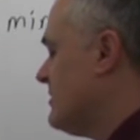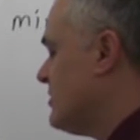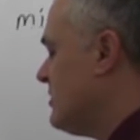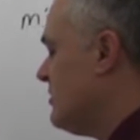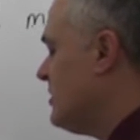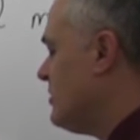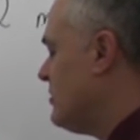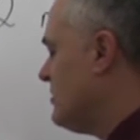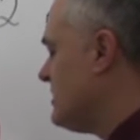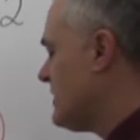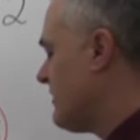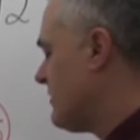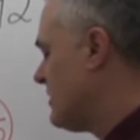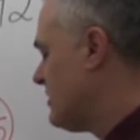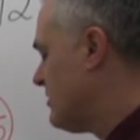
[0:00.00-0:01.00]
it should be
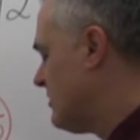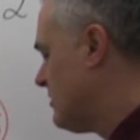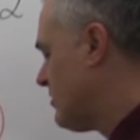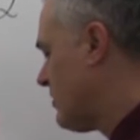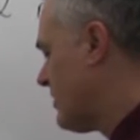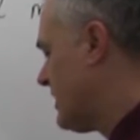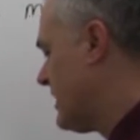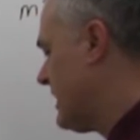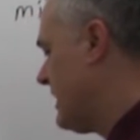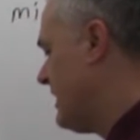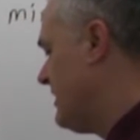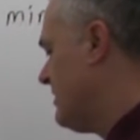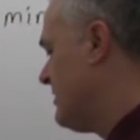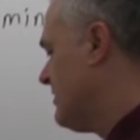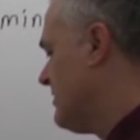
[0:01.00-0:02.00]

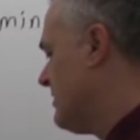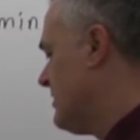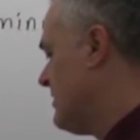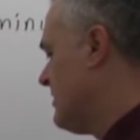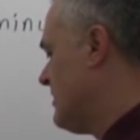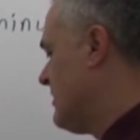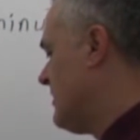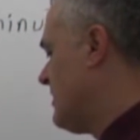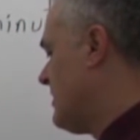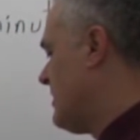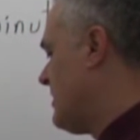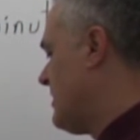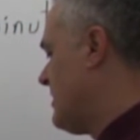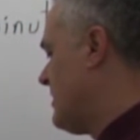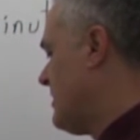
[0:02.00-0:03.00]
272.8
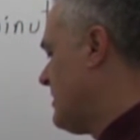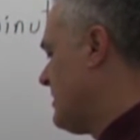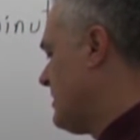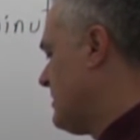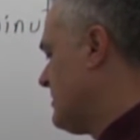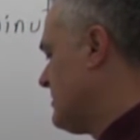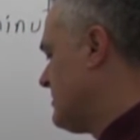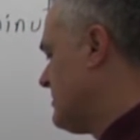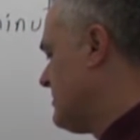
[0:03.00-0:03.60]
uh,